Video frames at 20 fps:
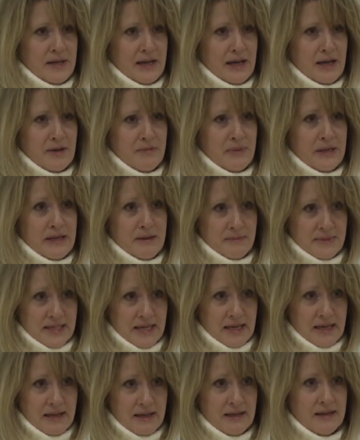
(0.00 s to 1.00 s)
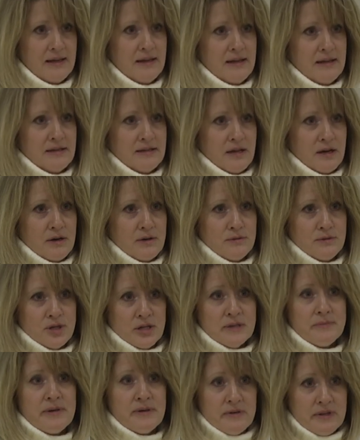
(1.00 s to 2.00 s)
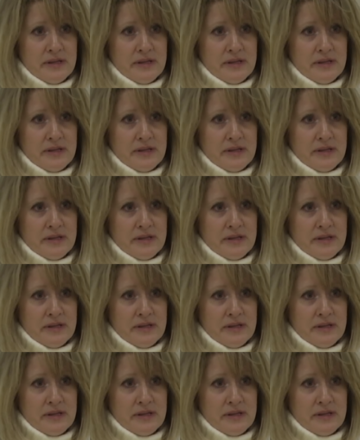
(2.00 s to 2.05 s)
at PMC. So just be